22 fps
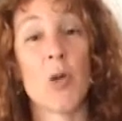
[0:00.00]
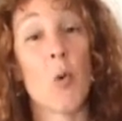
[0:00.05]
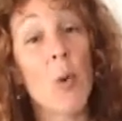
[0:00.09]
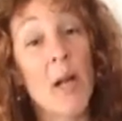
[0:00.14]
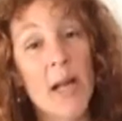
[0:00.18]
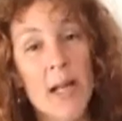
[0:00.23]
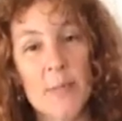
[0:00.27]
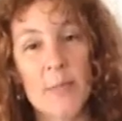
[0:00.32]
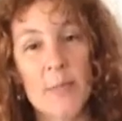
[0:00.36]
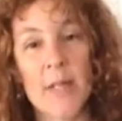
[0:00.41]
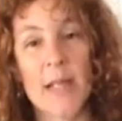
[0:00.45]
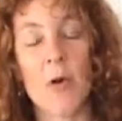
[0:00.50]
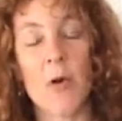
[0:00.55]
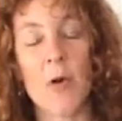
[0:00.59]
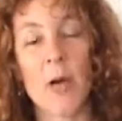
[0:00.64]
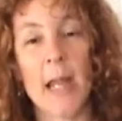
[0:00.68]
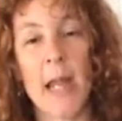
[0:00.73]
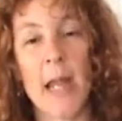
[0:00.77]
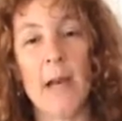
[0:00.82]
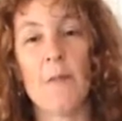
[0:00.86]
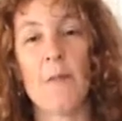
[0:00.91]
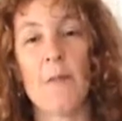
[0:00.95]
Williams here
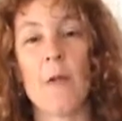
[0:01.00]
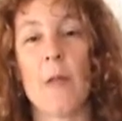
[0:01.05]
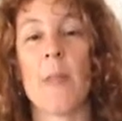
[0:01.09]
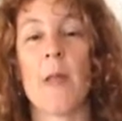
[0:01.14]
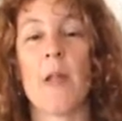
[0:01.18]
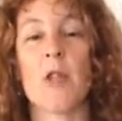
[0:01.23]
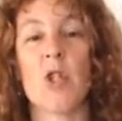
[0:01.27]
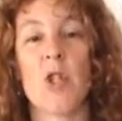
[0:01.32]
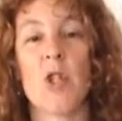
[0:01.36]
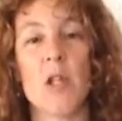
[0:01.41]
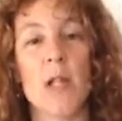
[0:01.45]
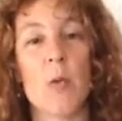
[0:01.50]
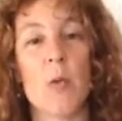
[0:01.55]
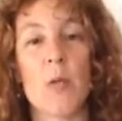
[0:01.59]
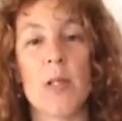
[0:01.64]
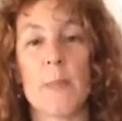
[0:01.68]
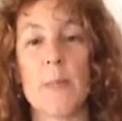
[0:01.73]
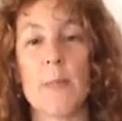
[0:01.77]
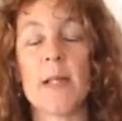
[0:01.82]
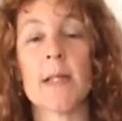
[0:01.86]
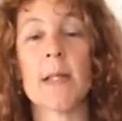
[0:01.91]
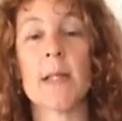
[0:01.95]
again from the G
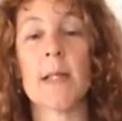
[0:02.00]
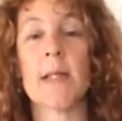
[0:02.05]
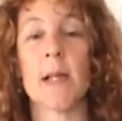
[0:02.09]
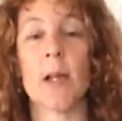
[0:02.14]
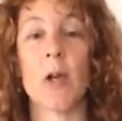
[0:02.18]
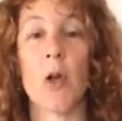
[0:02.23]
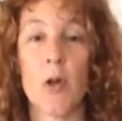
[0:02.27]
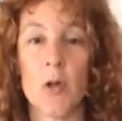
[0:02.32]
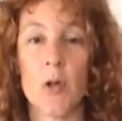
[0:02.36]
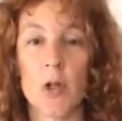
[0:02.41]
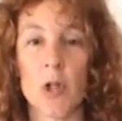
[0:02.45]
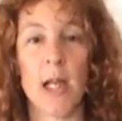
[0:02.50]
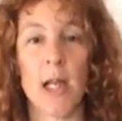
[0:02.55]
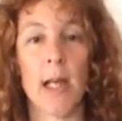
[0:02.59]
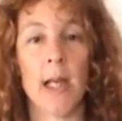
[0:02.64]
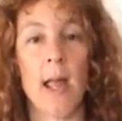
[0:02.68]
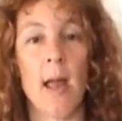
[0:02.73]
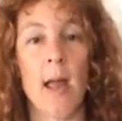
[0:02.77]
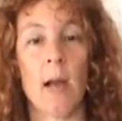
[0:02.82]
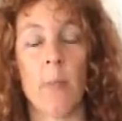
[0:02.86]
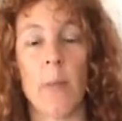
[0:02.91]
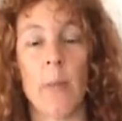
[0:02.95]
Business and Coaching
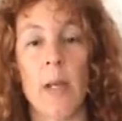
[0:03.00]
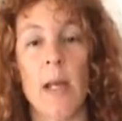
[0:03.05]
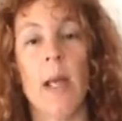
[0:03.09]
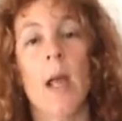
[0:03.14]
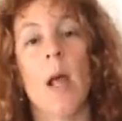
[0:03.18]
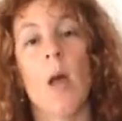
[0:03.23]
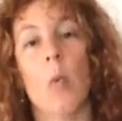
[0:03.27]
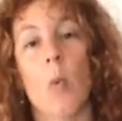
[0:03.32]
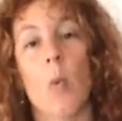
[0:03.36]
Academy,